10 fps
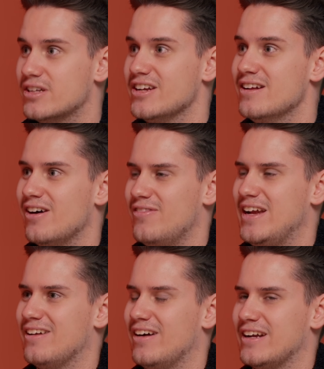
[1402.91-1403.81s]
Do you know what I
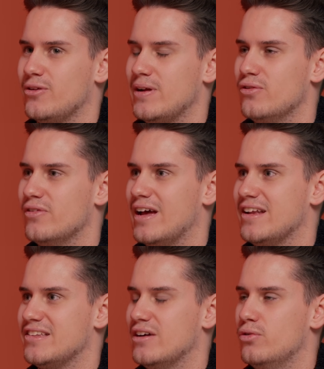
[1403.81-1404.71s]
mean? Like doing all the
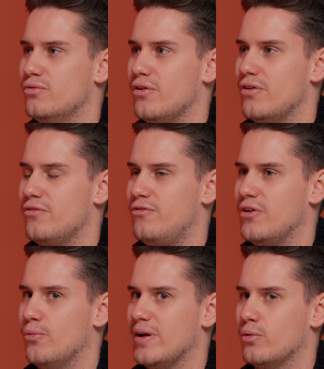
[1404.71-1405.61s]
editing, all the
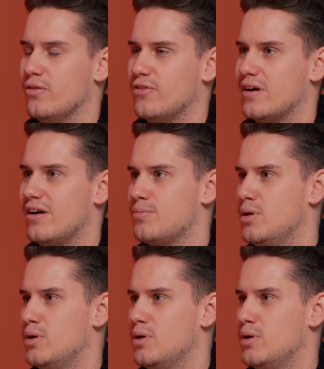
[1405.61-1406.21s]
filming, all of the cuts,